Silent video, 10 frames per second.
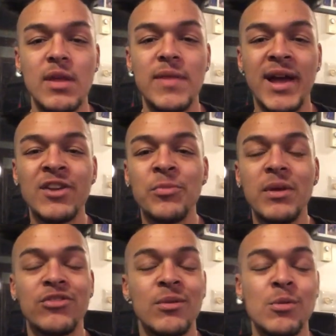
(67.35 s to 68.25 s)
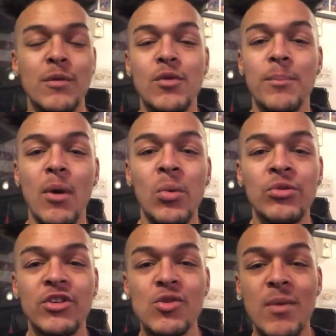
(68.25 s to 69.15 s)
That can just be a symptom of your
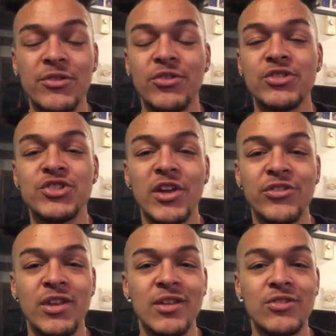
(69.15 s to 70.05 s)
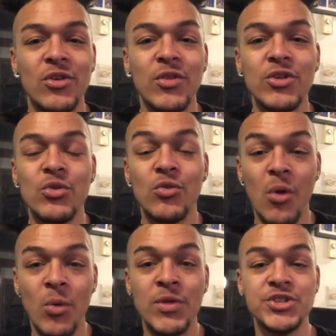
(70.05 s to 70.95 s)
bones and your muscles adjusting to the new
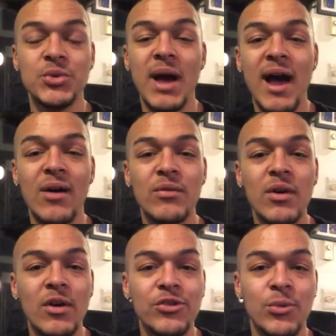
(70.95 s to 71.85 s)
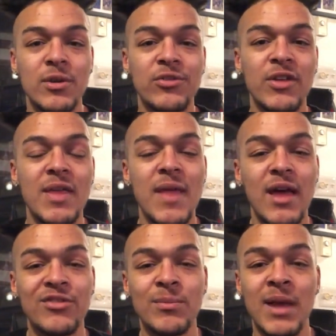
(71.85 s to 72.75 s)
growth that you have. So understand
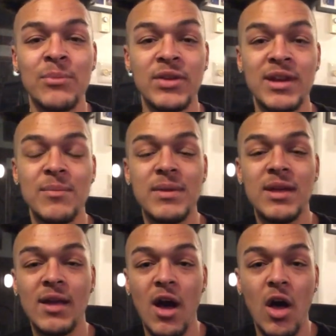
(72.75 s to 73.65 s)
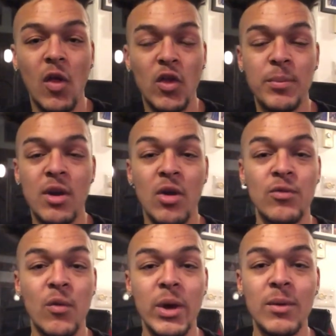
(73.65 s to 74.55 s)
that sometimes it can be a little bit
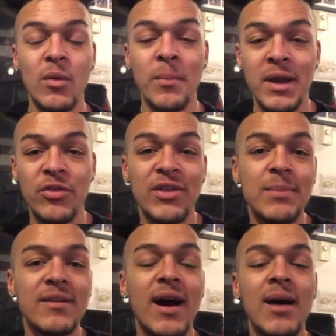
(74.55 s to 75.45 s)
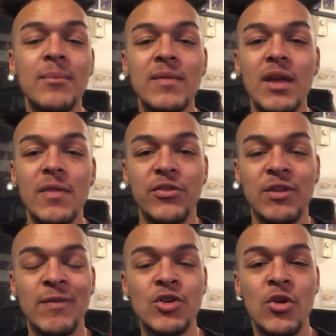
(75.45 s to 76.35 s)
unavoidable, but at the same time, the
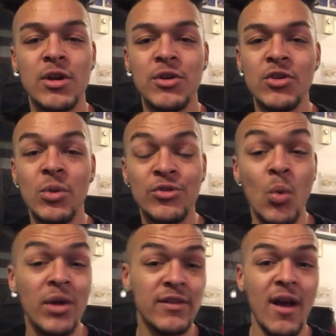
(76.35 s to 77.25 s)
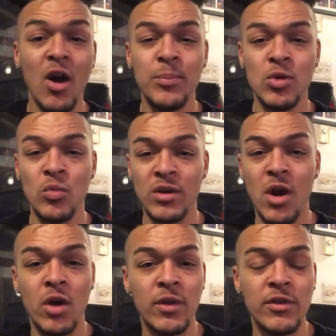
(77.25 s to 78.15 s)
stuff that you're gonna do is going to help you
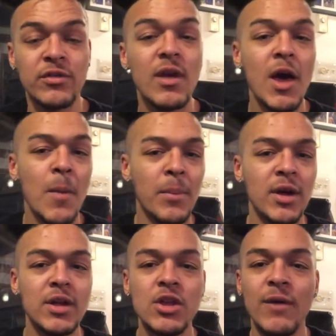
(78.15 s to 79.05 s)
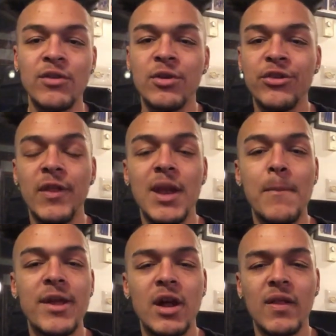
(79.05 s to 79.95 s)
regardless. But you have to understand that it
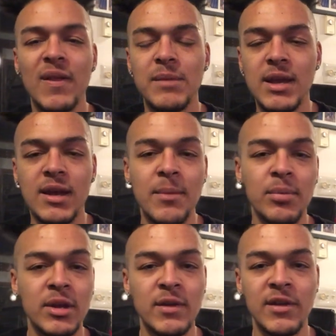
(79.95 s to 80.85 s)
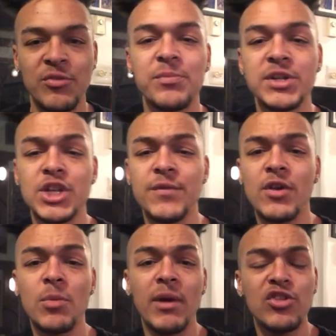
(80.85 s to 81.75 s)
might not eliminate it completely, especially if
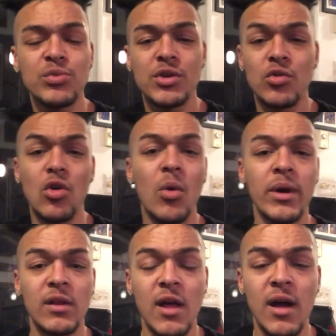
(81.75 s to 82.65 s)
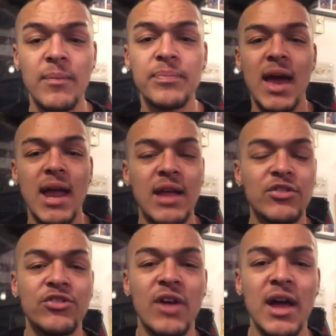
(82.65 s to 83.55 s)
you're in a place where you're growing a lot. And
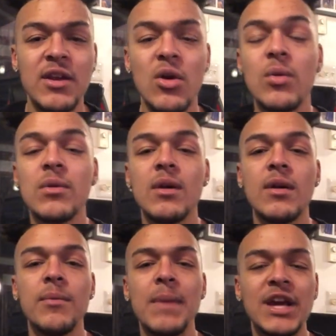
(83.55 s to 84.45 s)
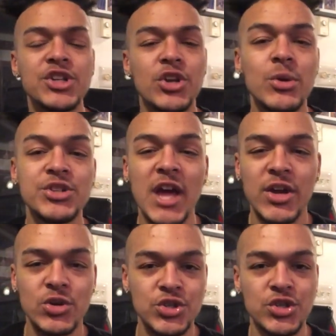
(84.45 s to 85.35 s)
as a side note, make sure you
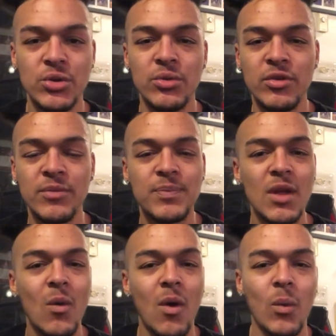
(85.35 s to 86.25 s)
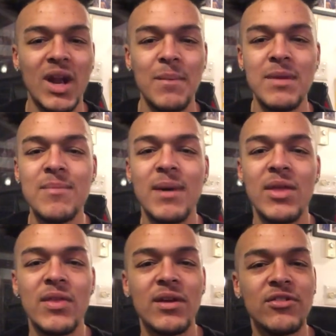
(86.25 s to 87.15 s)
check your shoes. What I mean by
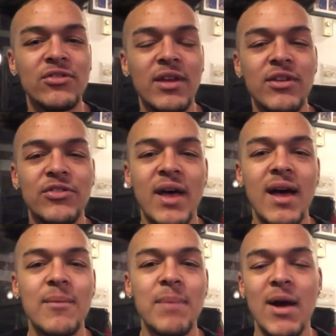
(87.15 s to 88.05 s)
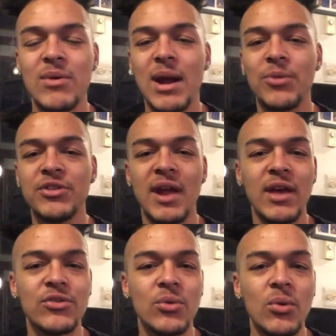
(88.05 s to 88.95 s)
this is that back when I was in
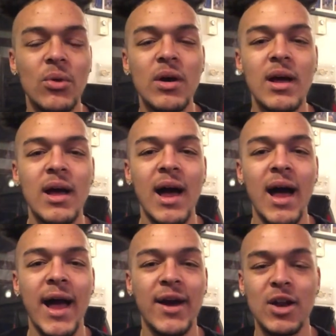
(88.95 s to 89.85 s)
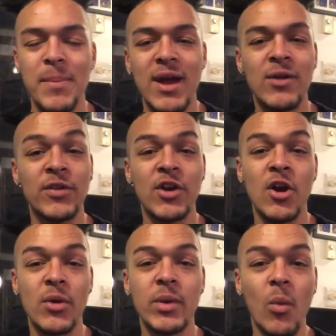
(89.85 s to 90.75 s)
high school, I got a pair of the
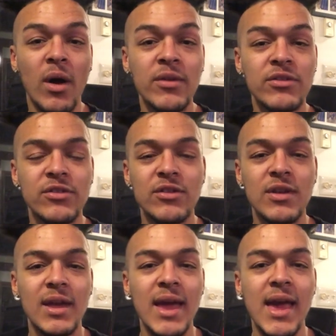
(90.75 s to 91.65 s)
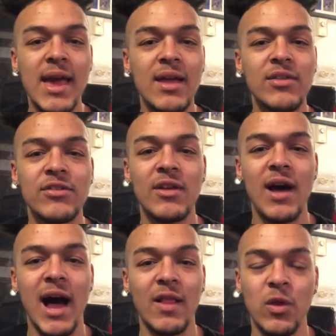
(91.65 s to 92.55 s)
Curry ones and
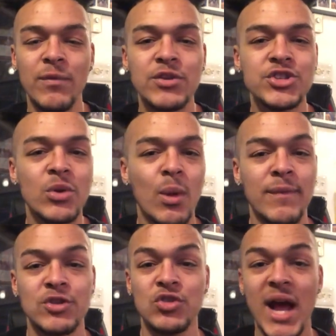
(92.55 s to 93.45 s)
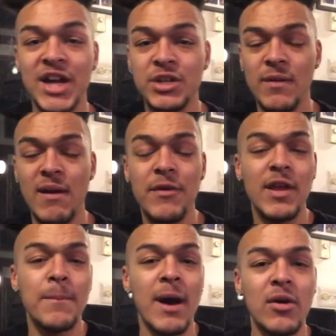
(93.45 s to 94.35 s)
I love the shoe, I love the traction, love
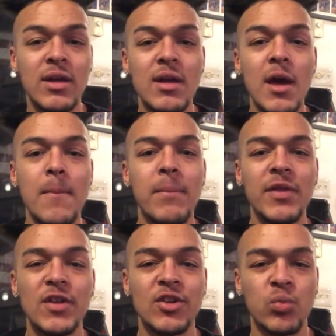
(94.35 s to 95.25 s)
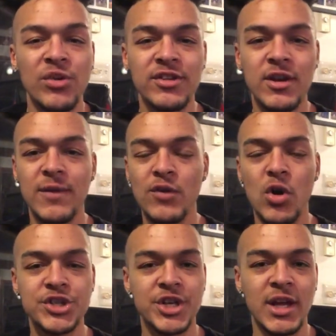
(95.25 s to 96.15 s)
everything about it, but there just wasn't enough
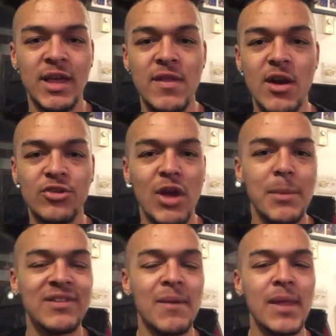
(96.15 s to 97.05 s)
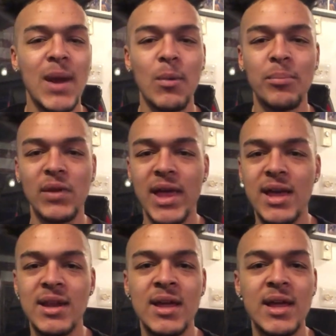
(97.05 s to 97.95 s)
cushioning in there, so every time that I would
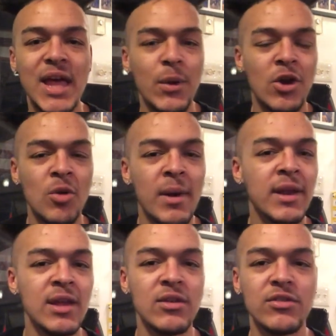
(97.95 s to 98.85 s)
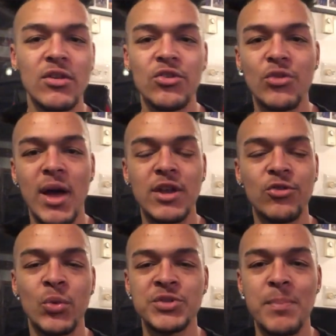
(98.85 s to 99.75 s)
play in it, it would hurt my knees. So I had to
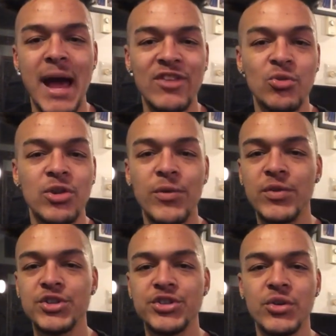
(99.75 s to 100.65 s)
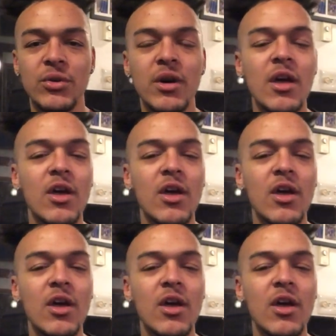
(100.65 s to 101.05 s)
switch back to a different shoe.